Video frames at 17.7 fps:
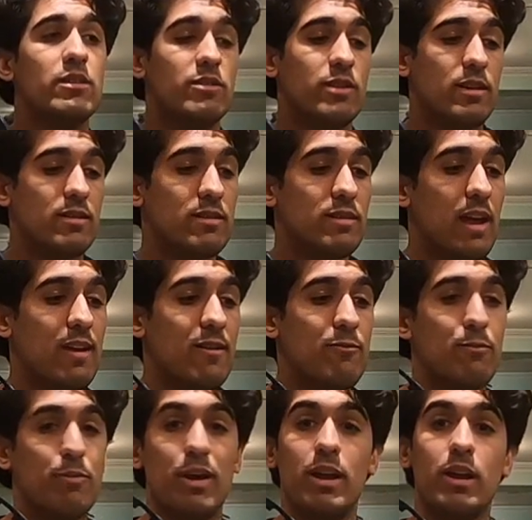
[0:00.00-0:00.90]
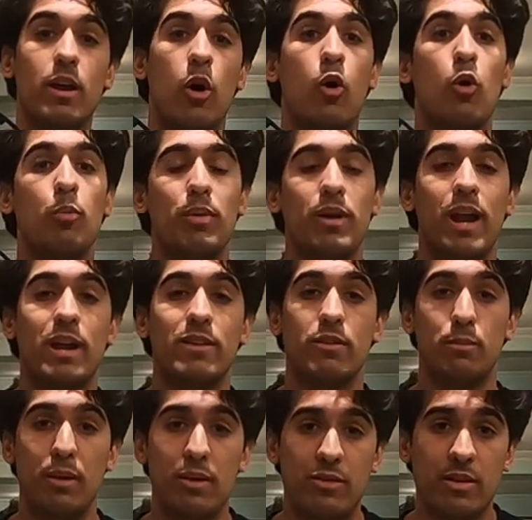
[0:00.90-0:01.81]
since they have been open
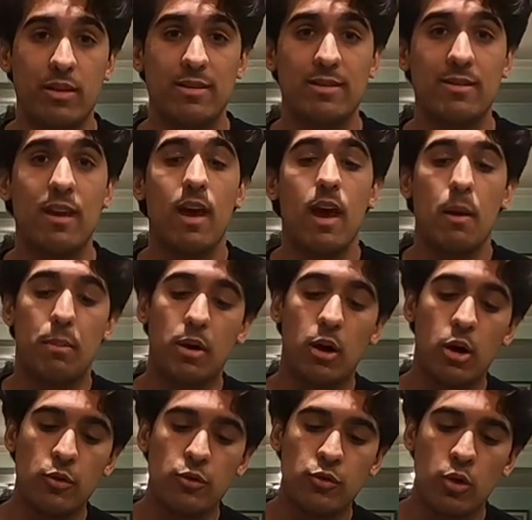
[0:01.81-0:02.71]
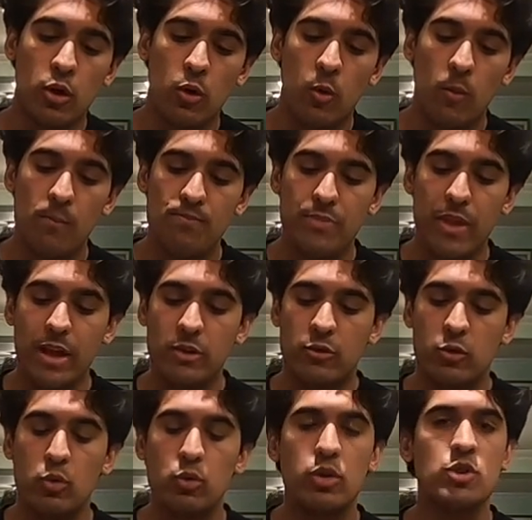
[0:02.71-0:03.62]
as a business, but also they
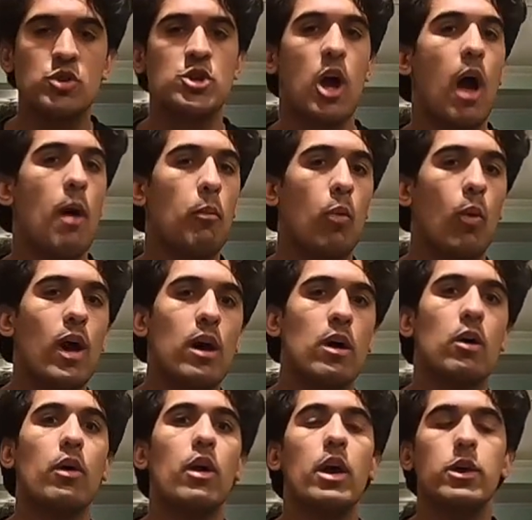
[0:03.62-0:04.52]
do the job well.